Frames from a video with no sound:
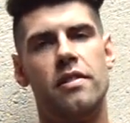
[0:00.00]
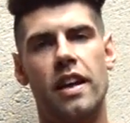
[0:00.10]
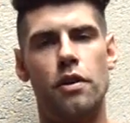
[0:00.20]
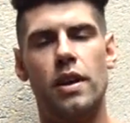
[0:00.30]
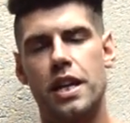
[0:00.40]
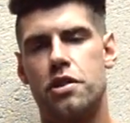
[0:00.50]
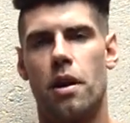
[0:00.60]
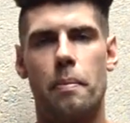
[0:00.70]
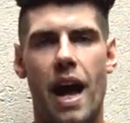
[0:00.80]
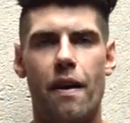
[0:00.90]
Zen Dude Nation,
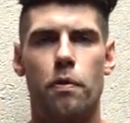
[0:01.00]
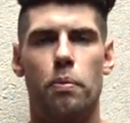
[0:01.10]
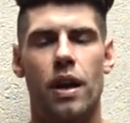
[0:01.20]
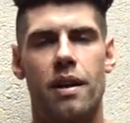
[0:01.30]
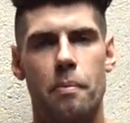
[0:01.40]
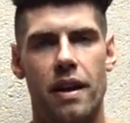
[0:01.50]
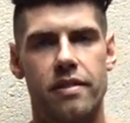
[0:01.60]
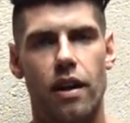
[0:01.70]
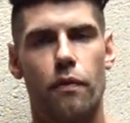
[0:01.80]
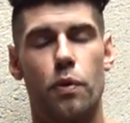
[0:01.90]
on behalf of Brandon and
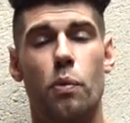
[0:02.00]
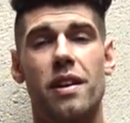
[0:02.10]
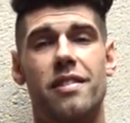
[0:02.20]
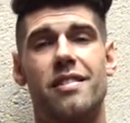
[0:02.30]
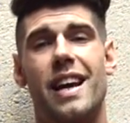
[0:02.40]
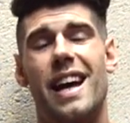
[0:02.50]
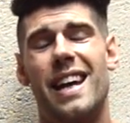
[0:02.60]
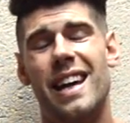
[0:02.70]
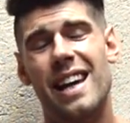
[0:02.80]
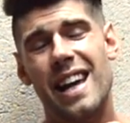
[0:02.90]
myself, we wanna
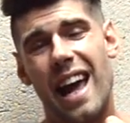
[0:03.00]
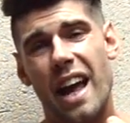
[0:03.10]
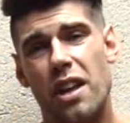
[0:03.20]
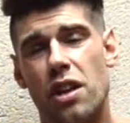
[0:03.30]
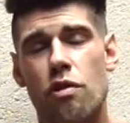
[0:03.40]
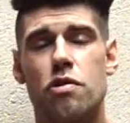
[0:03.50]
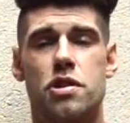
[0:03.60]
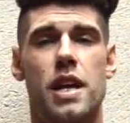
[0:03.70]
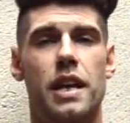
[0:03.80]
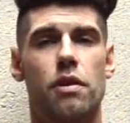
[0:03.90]
say a
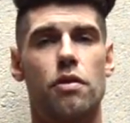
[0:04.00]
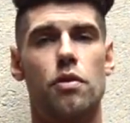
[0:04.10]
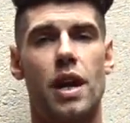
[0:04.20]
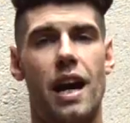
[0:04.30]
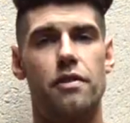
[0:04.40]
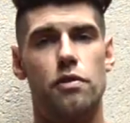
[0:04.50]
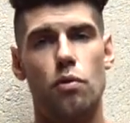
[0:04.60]
huge thank you to you guys.